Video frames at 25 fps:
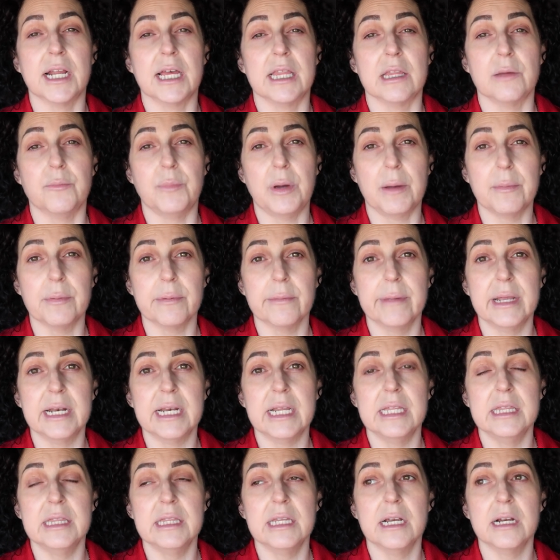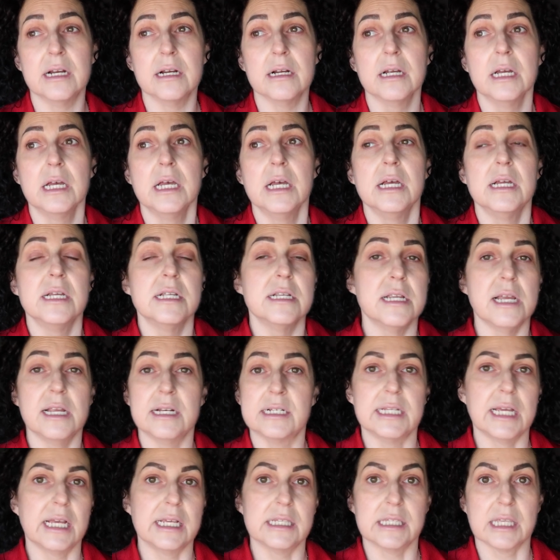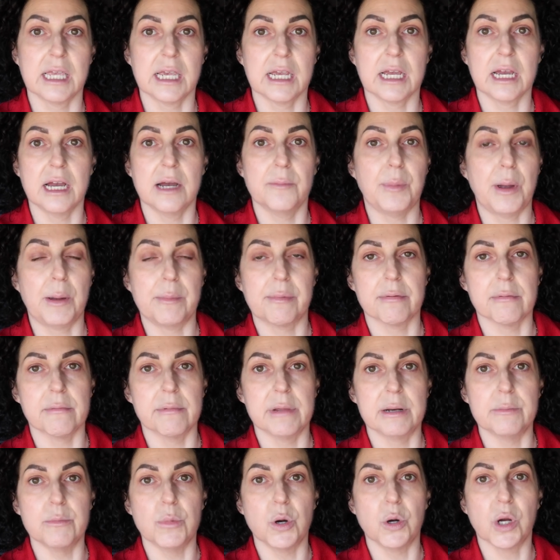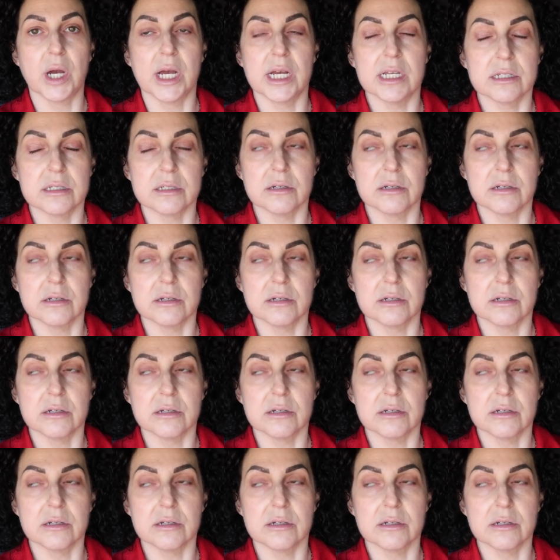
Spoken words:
And the peppermint in there, it tastes like a peppermint mocha.